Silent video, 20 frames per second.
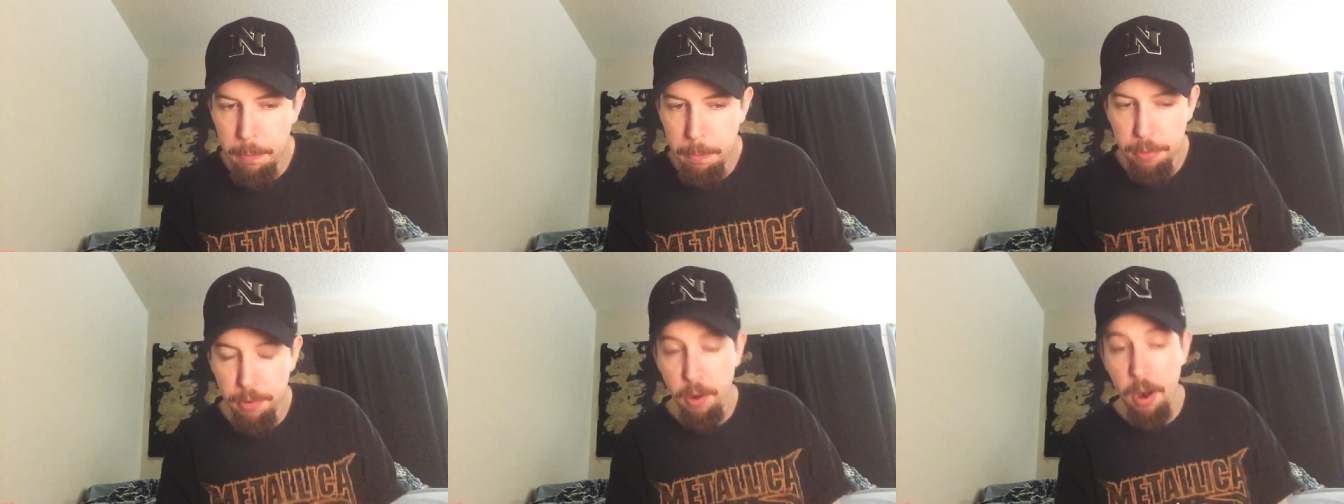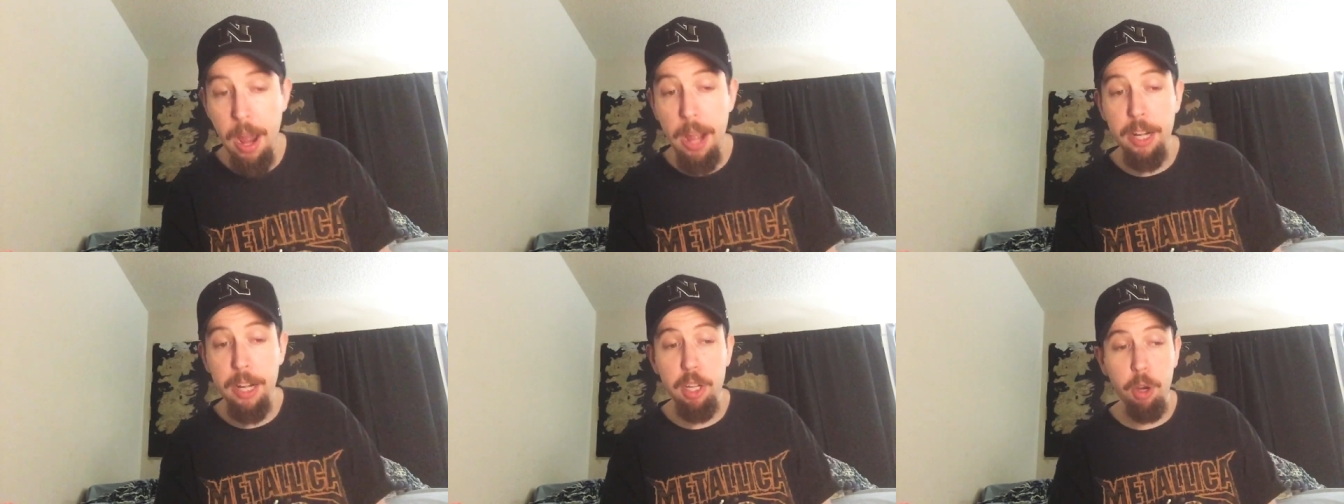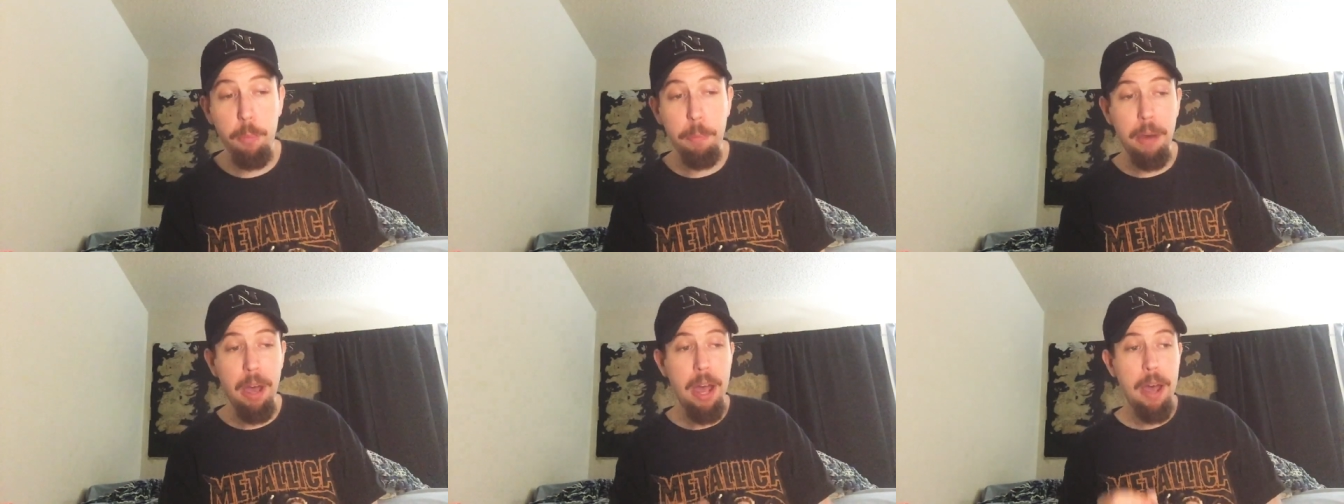Barack
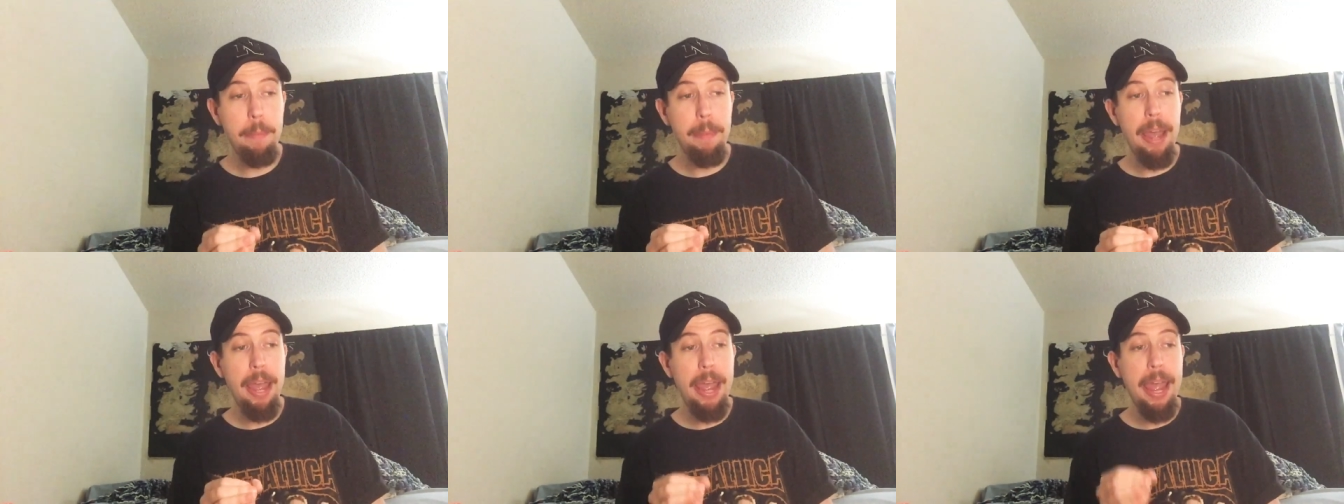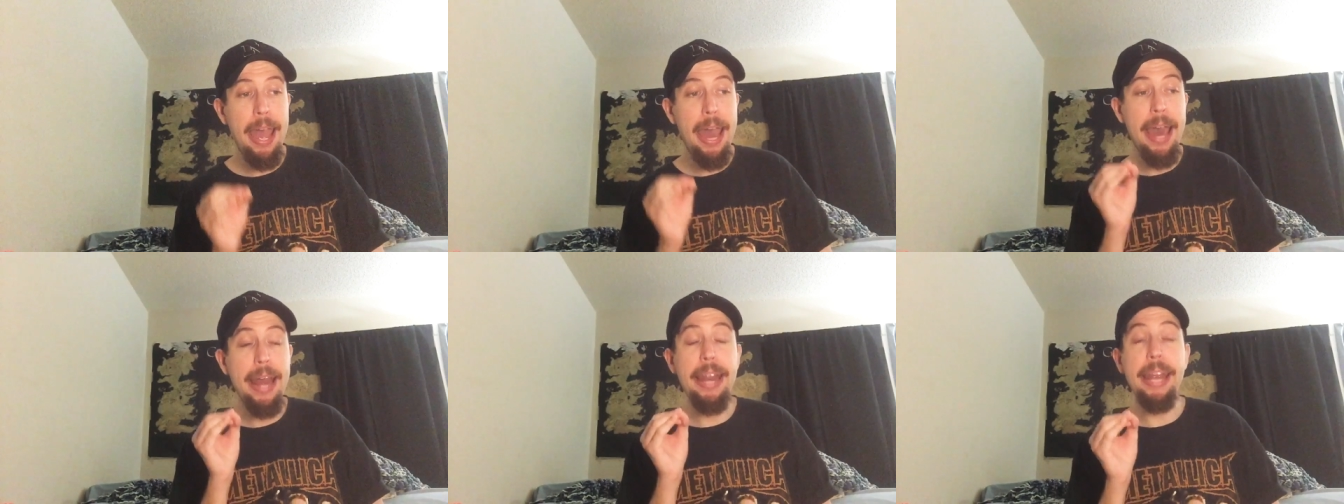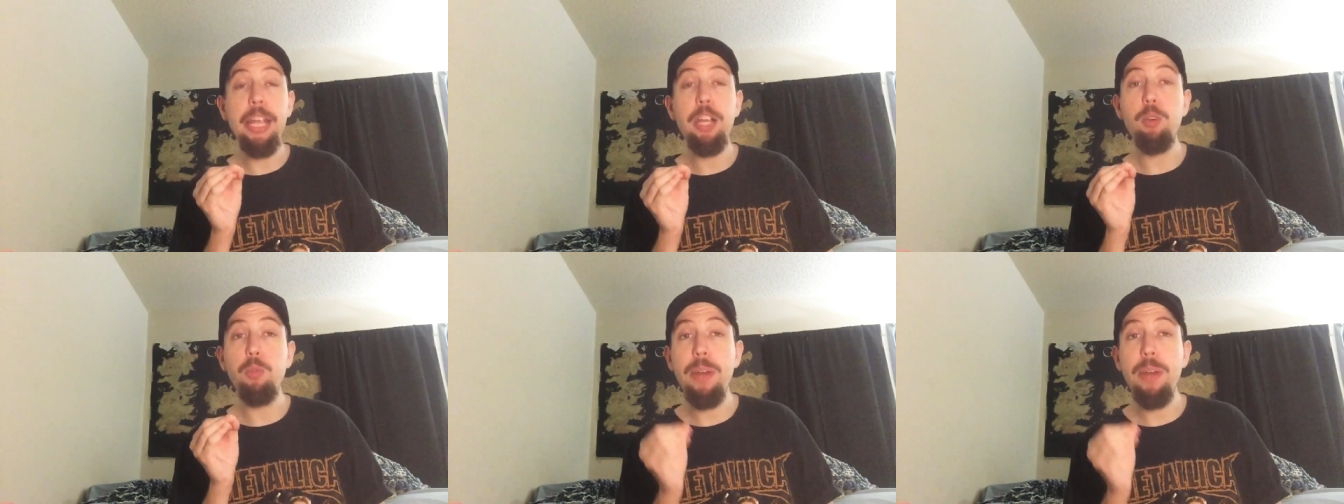Obama had
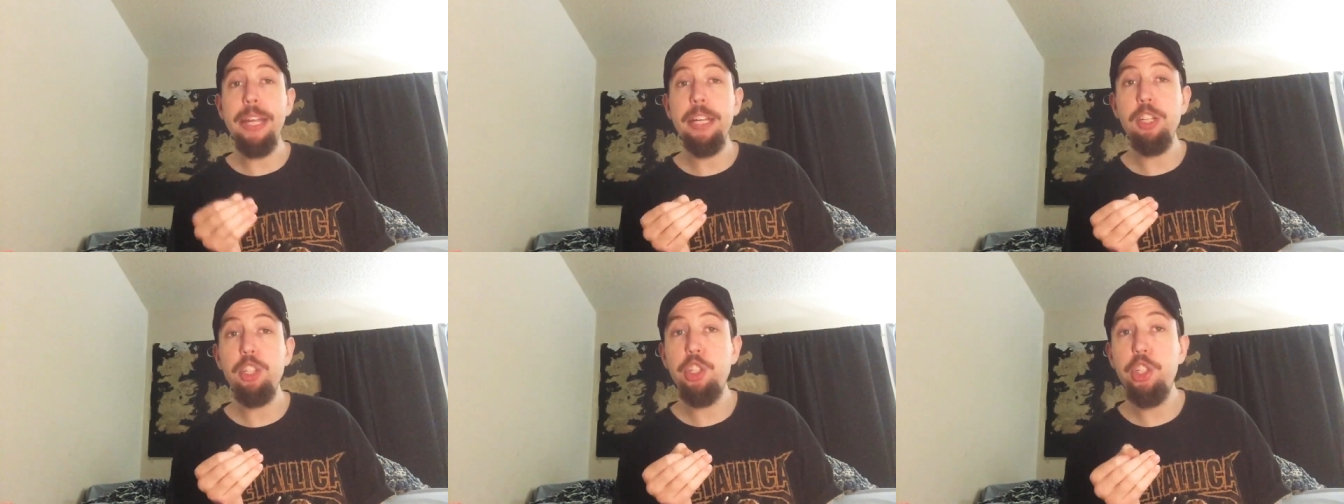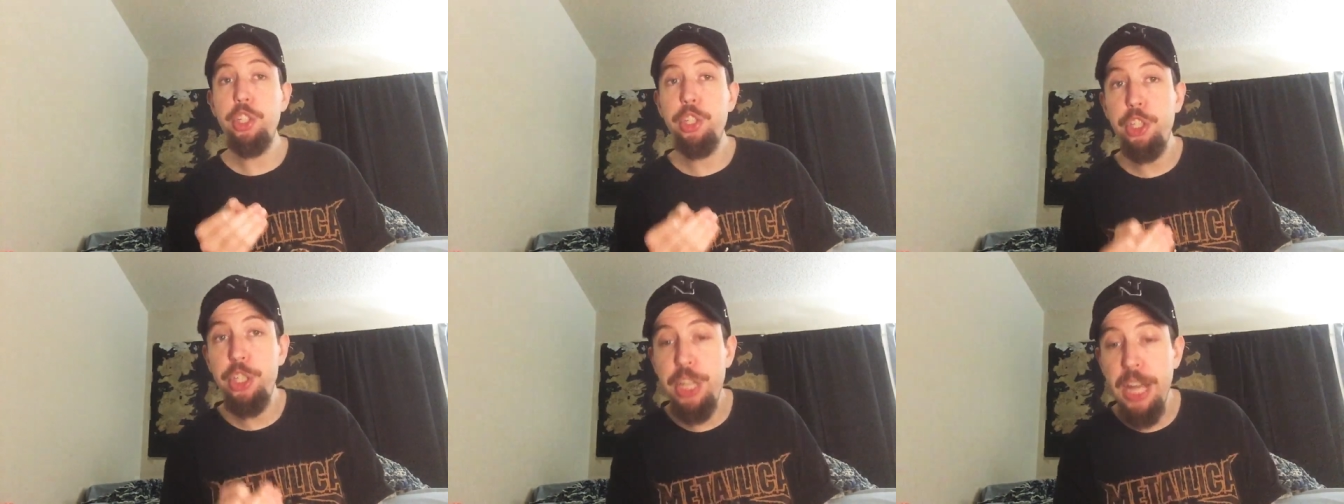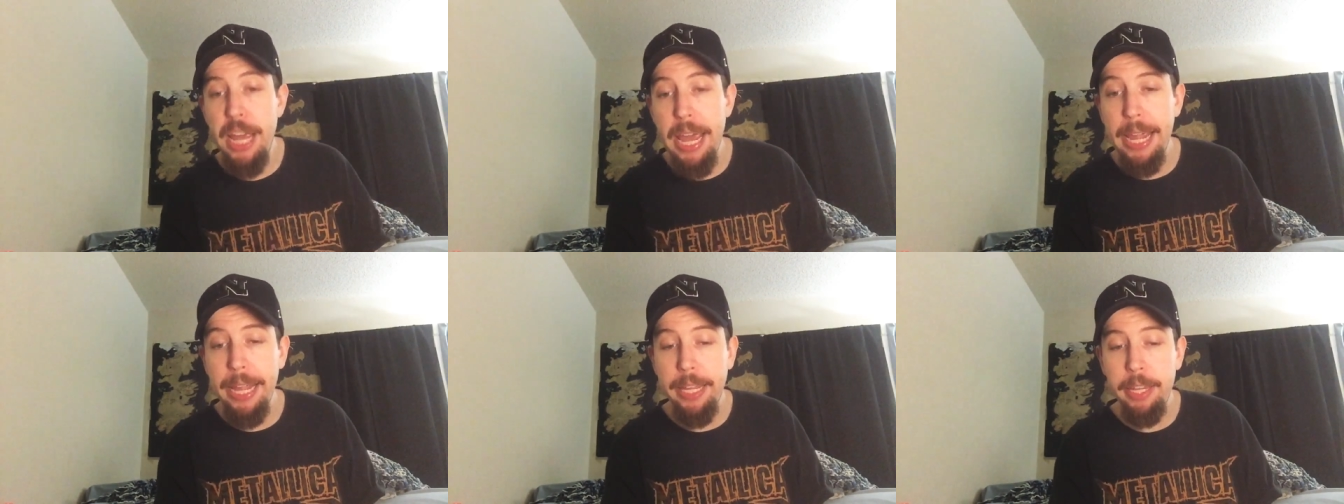a great
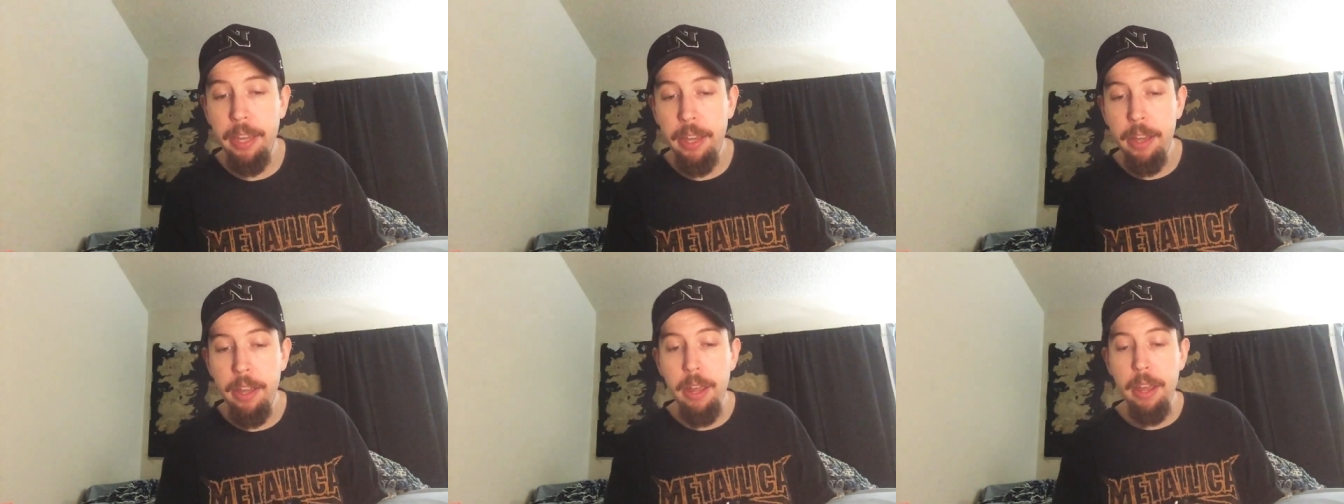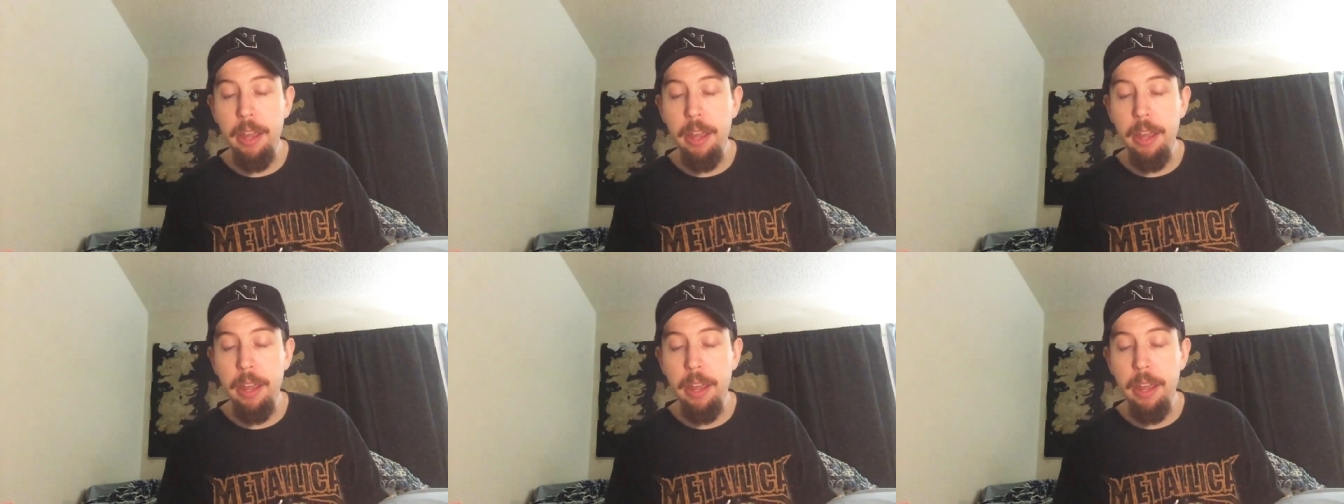shtick.